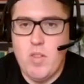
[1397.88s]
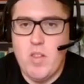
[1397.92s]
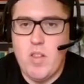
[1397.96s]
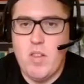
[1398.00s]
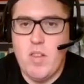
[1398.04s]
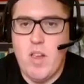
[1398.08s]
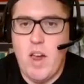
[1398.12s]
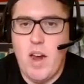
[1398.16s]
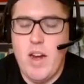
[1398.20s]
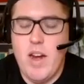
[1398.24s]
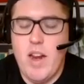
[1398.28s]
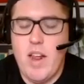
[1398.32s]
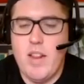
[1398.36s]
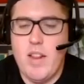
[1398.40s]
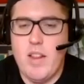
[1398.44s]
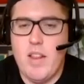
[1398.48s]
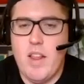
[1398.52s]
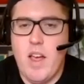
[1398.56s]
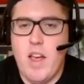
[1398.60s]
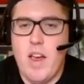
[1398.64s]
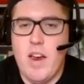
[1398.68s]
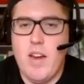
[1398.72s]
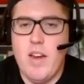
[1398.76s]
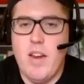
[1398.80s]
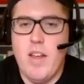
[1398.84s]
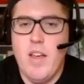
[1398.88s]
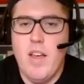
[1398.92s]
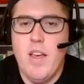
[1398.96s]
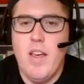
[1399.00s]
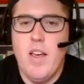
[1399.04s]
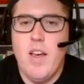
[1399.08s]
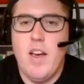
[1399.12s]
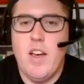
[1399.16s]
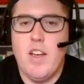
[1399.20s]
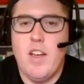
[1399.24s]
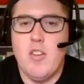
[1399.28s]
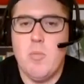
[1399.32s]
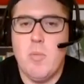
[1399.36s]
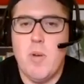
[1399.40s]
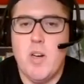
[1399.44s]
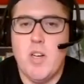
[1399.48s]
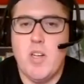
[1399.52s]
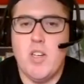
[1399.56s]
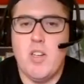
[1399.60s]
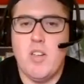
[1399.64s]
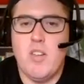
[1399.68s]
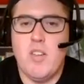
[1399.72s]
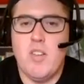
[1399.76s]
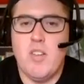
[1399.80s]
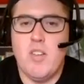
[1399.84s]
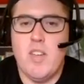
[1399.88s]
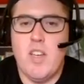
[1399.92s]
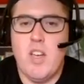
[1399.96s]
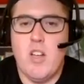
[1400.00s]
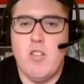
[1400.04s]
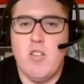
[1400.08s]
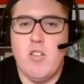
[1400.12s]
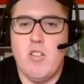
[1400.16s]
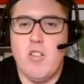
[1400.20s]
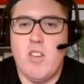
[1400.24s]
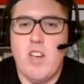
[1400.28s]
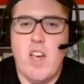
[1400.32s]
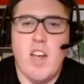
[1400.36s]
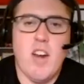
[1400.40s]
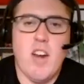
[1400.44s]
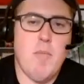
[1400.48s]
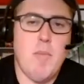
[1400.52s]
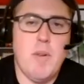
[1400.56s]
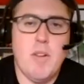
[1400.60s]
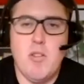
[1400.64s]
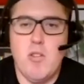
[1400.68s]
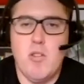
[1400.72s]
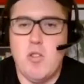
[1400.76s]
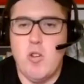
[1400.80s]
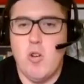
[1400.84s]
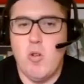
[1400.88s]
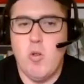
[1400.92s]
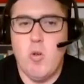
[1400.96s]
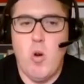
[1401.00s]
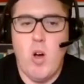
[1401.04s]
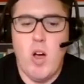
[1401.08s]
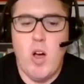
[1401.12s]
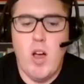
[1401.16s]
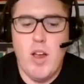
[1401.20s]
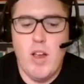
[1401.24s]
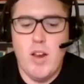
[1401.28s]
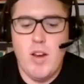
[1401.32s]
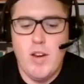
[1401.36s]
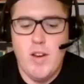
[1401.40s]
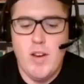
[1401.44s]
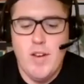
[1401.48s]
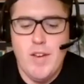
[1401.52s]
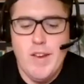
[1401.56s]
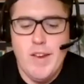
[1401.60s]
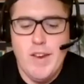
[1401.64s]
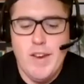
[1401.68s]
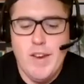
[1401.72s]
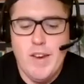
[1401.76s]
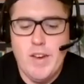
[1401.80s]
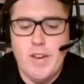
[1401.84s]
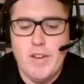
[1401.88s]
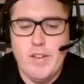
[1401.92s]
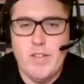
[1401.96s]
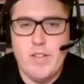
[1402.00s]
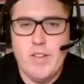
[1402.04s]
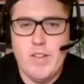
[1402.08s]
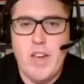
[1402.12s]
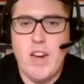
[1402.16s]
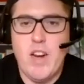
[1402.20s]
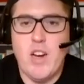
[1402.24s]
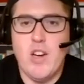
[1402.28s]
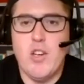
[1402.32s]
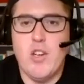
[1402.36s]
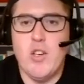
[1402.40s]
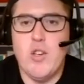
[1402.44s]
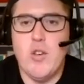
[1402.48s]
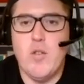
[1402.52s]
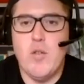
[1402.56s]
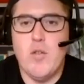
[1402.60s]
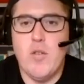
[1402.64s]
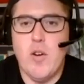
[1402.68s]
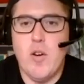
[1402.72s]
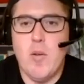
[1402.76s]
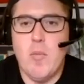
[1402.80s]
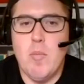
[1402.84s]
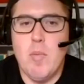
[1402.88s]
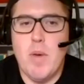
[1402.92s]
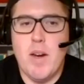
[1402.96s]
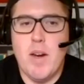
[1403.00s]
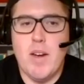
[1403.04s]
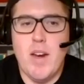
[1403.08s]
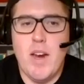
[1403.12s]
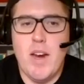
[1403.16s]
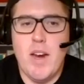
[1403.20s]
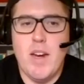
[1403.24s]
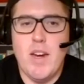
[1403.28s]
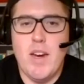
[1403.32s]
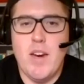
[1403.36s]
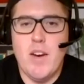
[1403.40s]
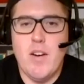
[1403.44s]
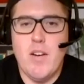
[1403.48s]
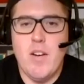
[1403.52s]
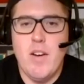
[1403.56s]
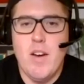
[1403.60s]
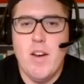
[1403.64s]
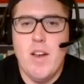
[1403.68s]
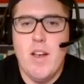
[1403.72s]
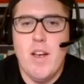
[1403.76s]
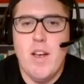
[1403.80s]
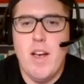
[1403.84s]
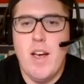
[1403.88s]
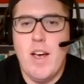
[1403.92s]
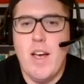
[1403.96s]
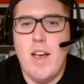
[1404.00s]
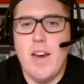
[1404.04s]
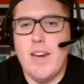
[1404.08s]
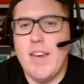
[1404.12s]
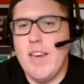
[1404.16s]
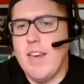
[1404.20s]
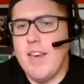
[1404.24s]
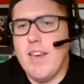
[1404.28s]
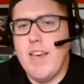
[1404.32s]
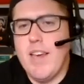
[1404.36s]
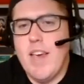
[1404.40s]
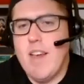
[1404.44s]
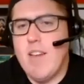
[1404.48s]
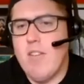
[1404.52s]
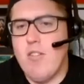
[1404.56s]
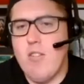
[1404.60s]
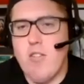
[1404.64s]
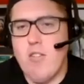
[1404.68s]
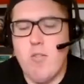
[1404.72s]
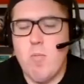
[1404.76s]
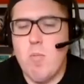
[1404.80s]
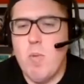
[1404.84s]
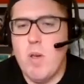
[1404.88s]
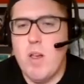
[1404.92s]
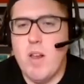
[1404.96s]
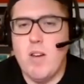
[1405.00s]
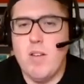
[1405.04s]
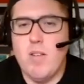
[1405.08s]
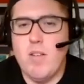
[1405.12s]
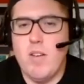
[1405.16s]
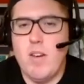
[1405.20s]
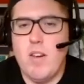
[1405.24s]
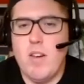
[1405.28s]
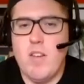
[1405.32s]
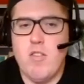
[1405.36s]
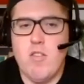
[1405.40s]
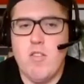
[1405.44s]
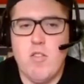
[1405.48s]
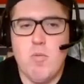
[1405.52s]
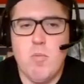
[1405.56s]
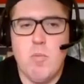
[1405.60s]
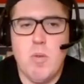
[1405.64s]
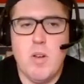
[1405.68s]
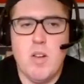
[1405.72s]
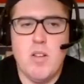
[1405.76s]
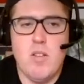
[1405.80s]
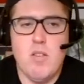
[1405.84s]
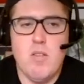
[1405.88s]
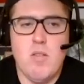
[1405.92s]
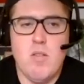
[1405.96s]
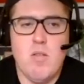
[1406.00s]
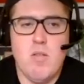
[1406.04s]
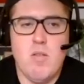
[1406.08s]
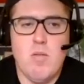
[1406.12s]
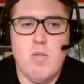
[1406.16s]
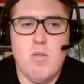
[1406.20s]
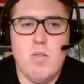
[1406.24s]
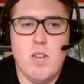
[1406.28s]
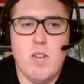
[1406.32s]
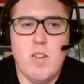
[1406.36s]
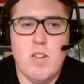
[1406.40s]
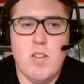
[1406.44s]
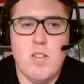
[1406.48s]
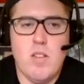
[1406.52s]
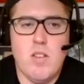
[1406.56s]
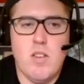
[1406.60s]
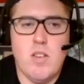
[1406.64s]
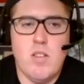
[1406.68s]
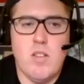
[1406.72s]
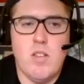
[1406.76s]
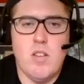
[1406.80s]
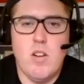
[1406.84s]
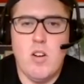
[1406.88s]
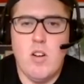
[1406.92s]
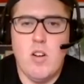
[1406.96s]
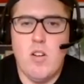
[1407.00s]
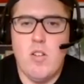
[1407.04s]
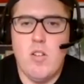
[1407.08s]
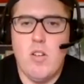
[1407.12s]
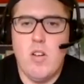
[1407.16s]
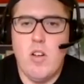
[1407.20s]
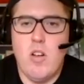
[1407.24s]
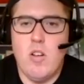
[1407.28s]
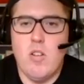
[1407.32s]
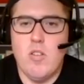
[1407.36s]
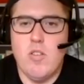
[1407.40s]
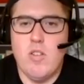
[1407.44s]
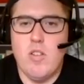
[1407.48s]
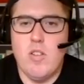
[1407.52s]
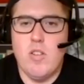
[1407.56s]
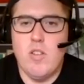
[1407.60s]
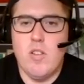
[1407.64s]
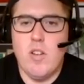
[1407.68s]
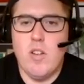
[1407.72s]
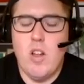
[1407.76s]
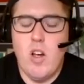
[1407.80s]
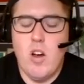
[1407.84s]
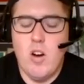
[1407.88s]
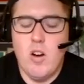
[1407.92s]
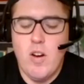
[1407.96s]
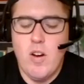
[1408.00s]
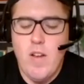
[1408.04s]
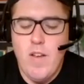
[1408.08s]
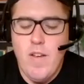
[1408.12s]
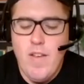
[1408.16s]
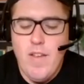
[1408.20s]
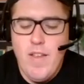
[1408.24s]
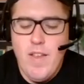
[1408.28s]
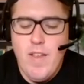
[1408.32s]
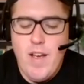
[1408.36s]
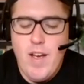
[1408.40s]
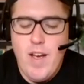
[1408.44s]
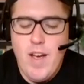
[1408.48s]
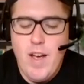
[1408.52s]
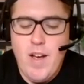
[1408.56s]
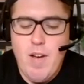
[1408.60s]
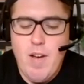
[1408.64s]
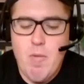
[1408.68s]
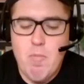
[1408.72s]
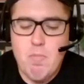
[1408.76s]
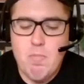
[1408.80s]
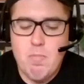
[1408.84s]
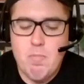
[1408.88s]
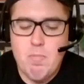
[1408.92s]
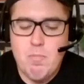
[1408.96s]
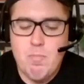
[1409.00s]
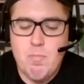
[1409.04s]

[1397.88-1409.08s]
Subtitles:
the tight end line, especially since Kelsey's kind of been so quiet. He's kind of due for a big night here. And he's just been consistent all season long. Um,